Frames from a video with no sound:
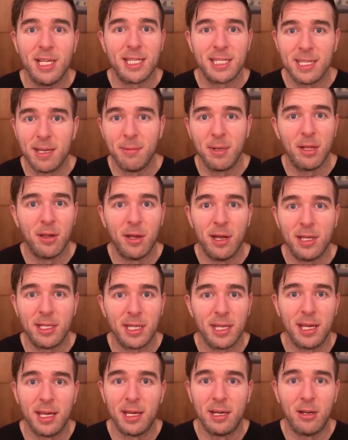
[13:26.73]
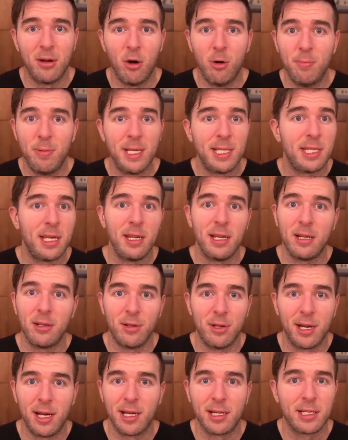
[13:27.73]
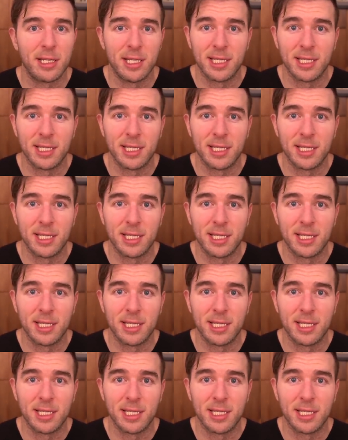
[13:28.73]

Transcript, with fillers: stimulant in obesity clinics.